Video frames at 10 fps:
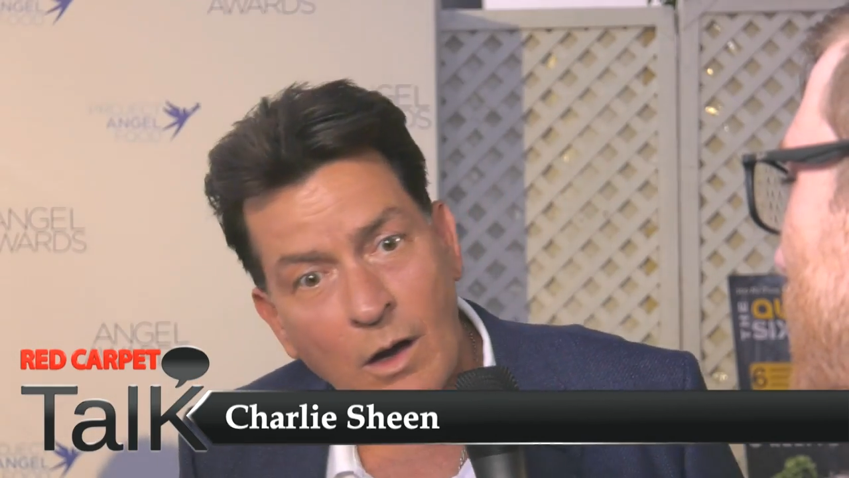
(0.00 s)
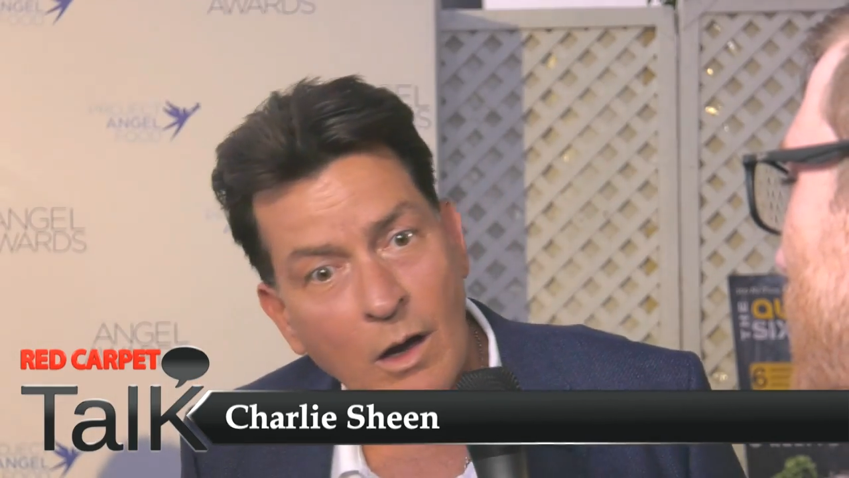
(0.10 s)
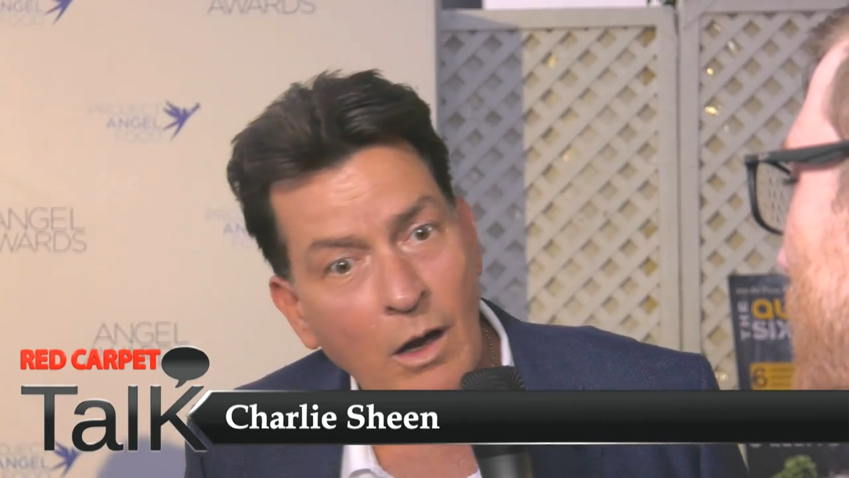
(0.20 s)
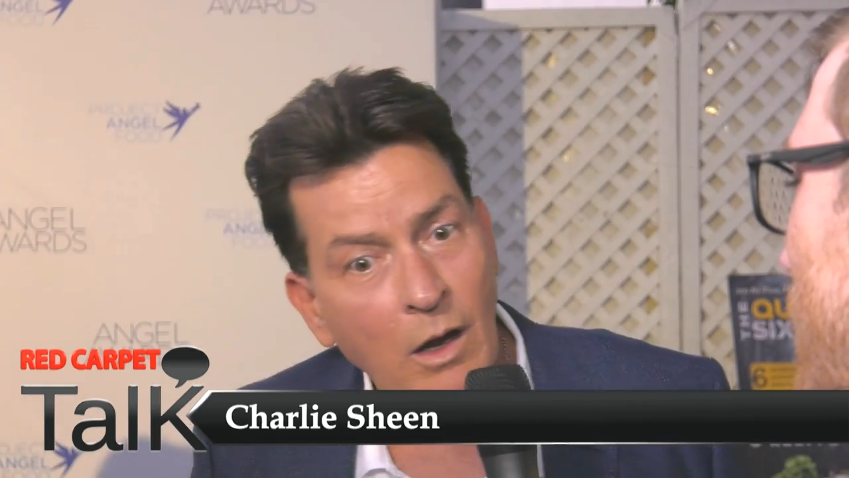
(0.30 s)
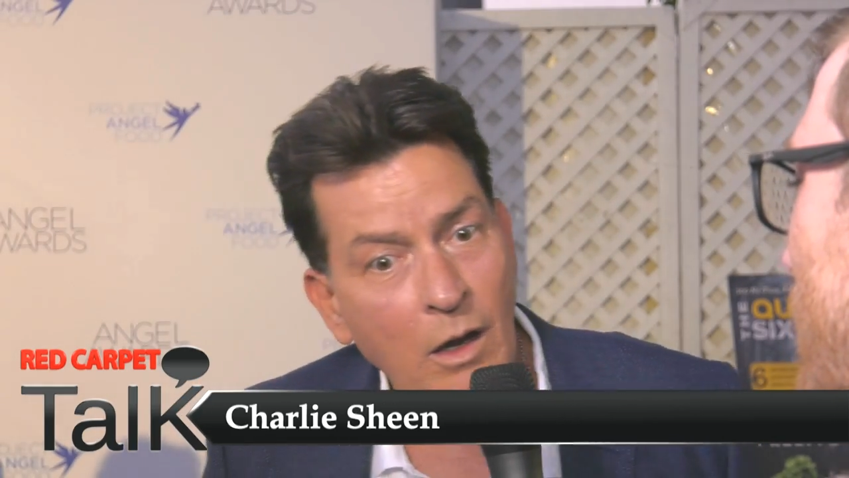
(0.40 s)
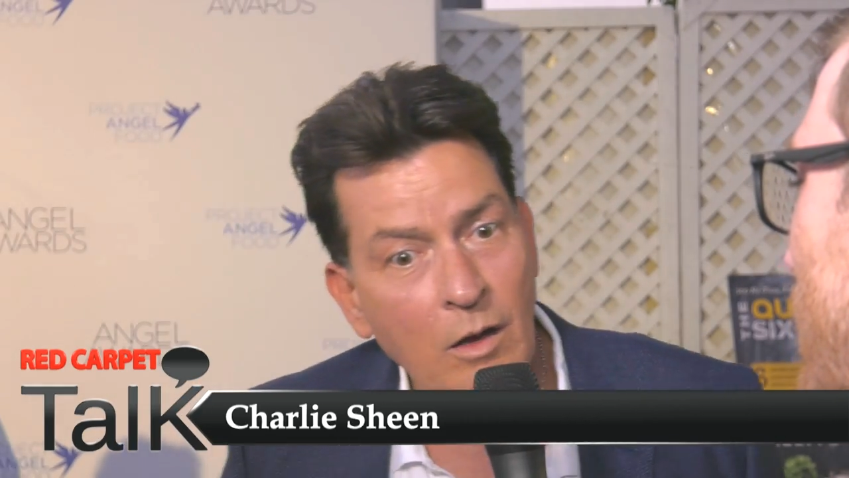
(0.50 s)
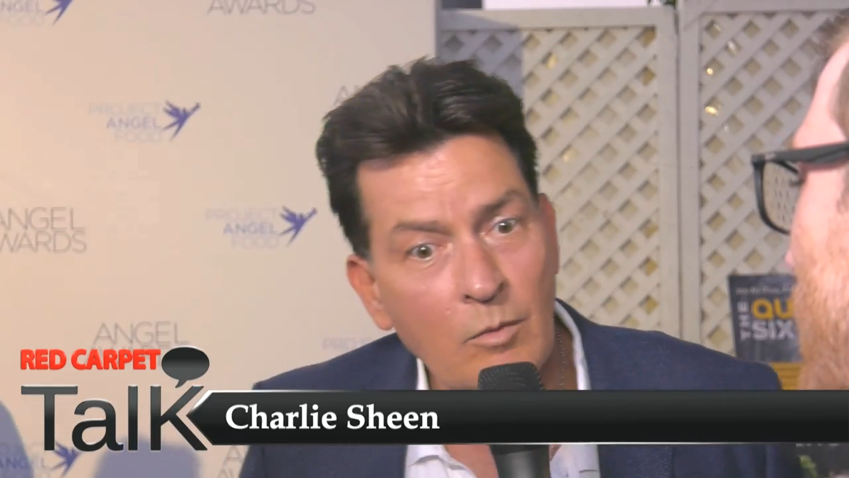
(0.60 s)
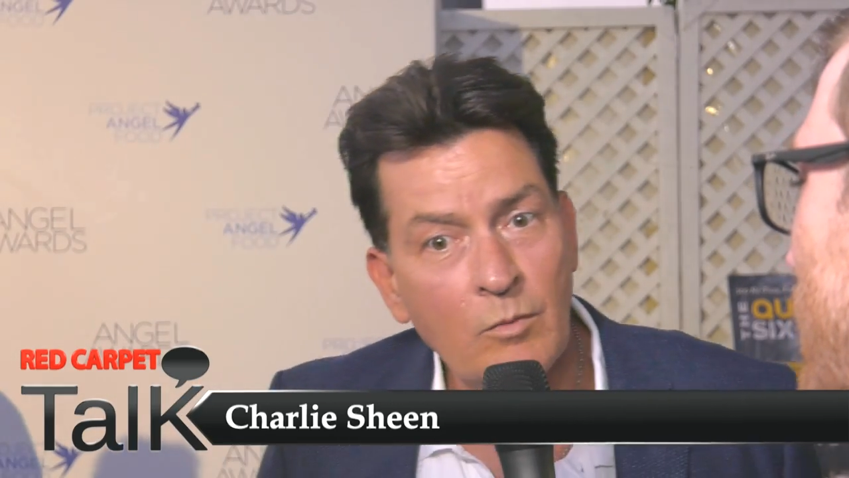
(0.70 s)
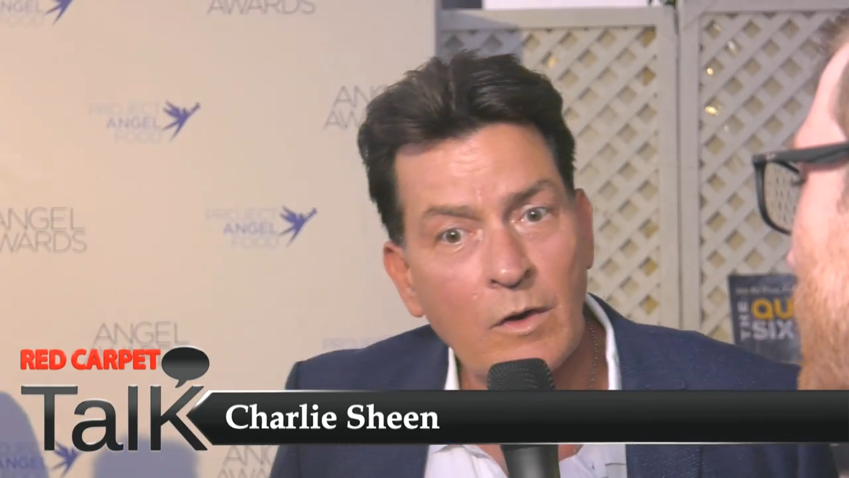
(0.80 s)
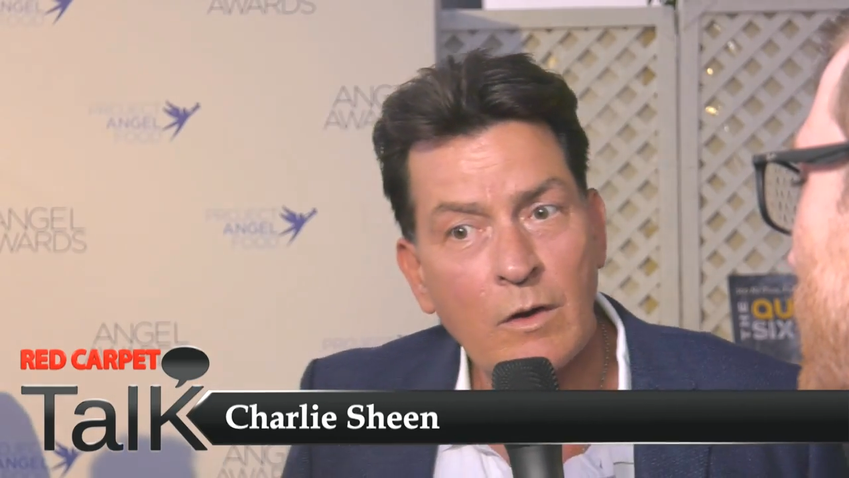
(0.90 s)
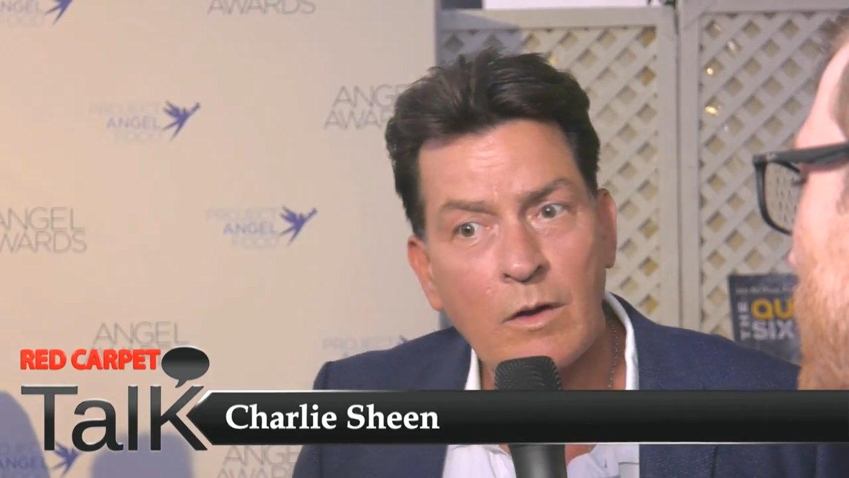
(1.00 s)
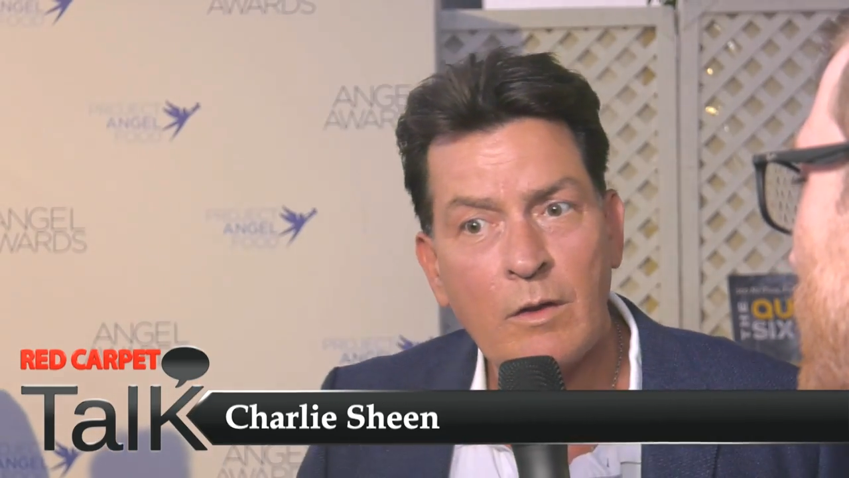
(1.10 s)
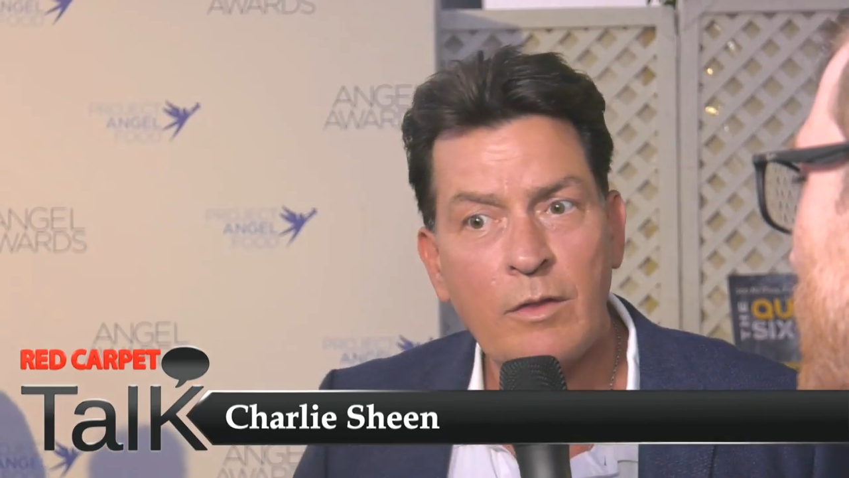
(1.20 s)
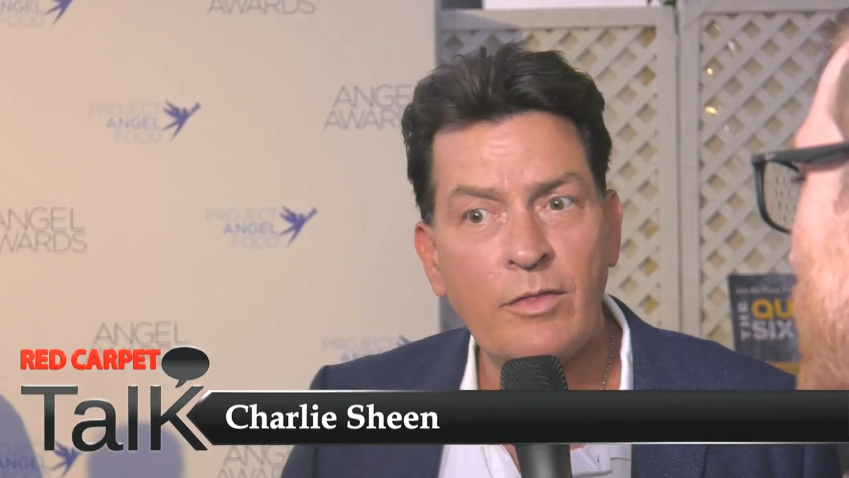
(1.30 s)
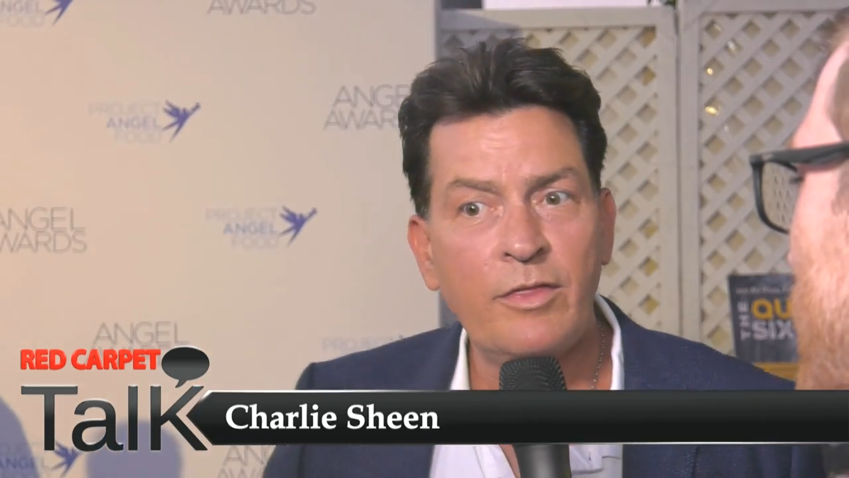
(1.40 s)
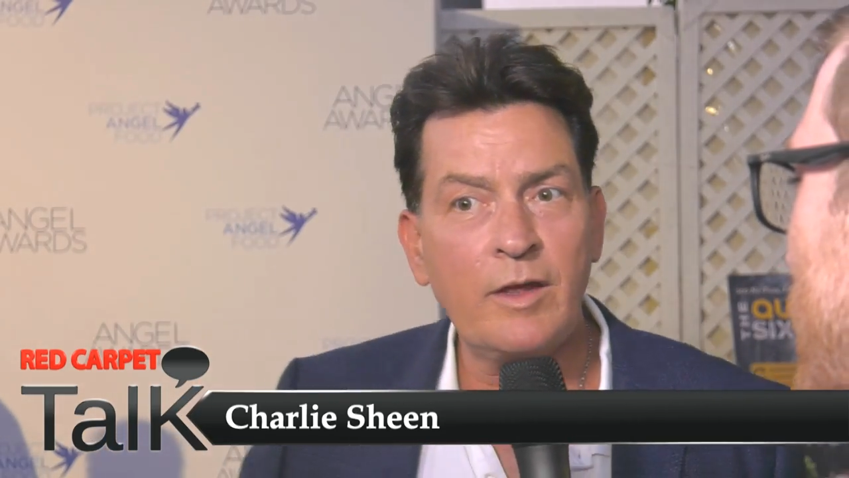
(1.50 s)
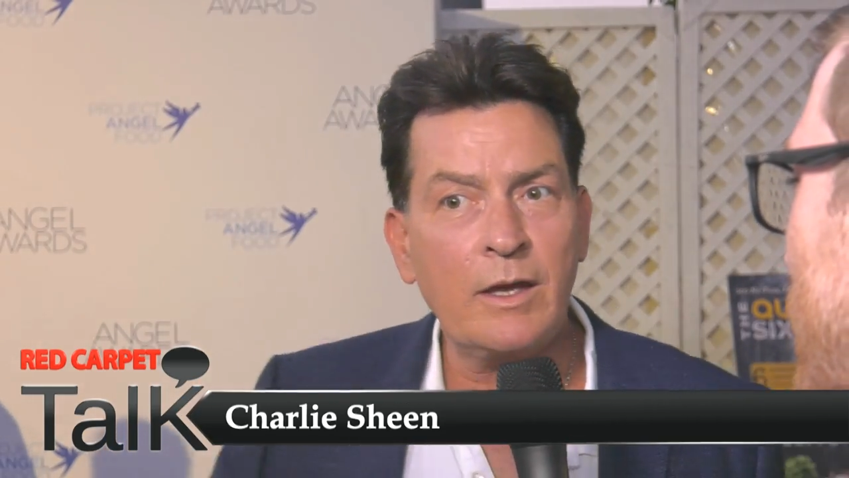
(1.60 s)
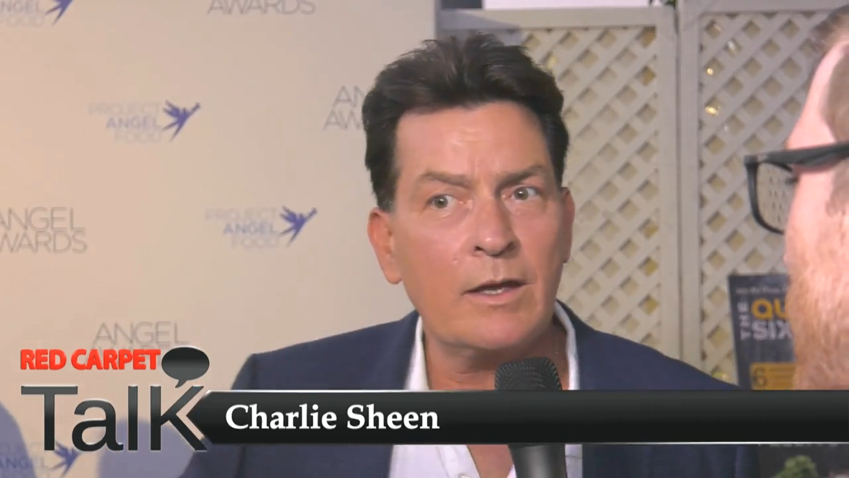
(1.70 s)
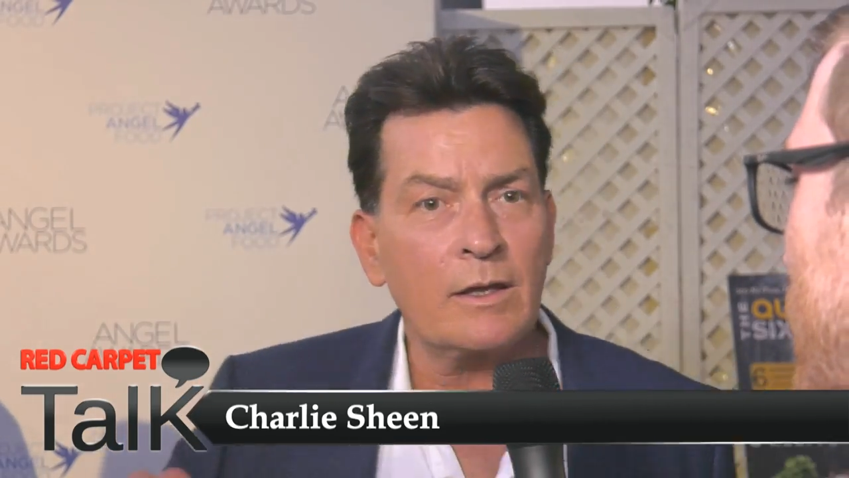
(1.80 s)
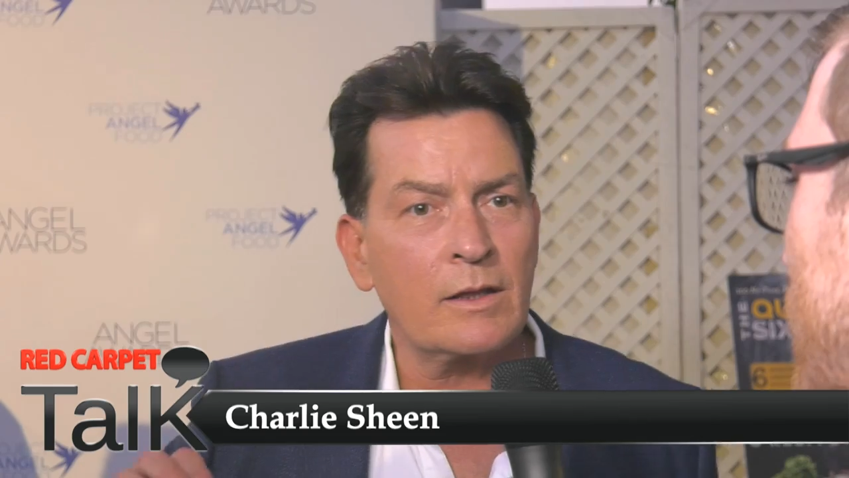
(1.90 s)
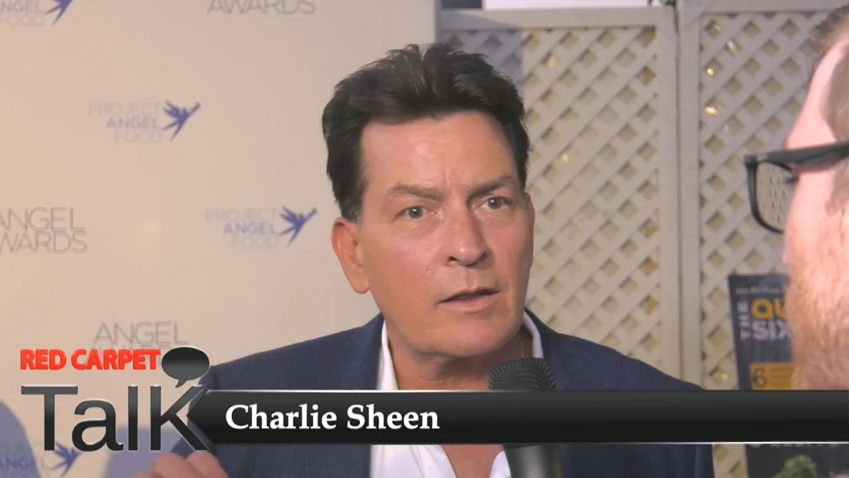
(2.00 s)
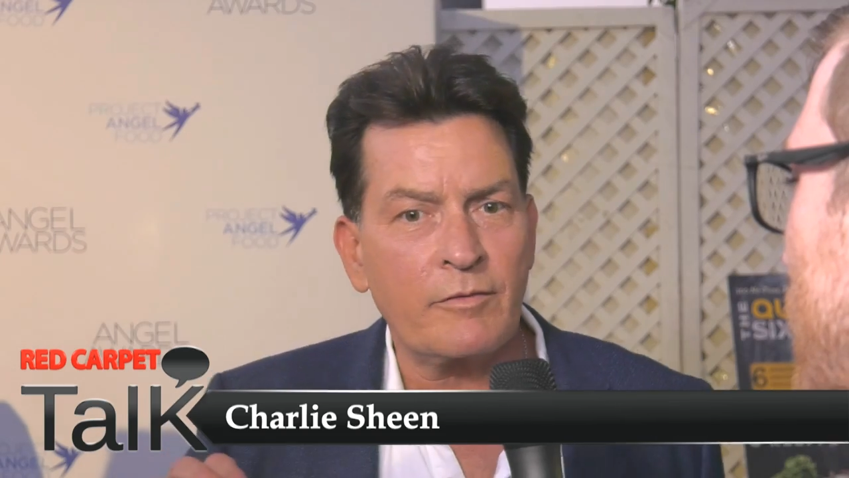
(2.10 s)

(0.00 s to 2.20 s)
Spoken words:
The